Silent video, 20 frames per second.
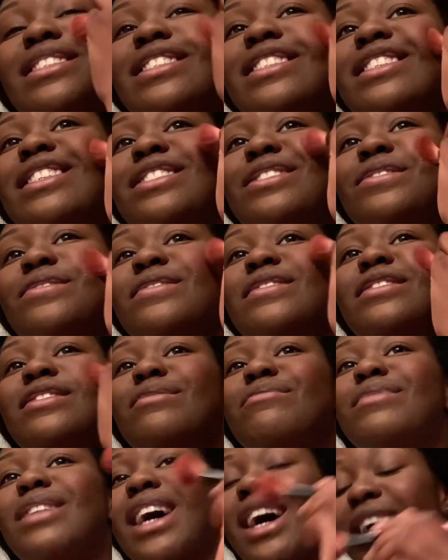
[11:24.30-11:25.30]
Get you
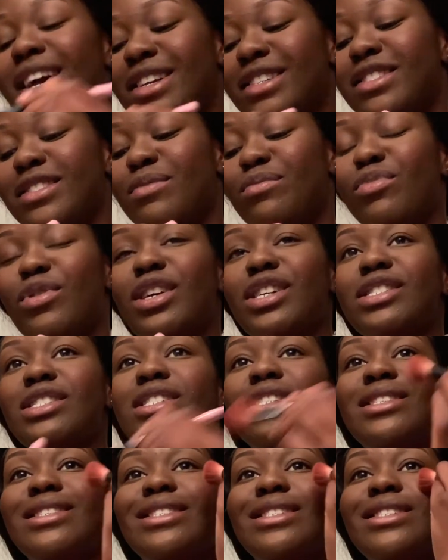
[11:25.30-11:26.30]
some nice
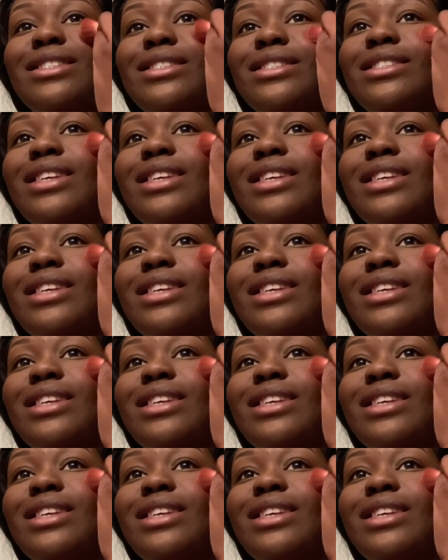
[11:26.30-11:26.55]
brushes.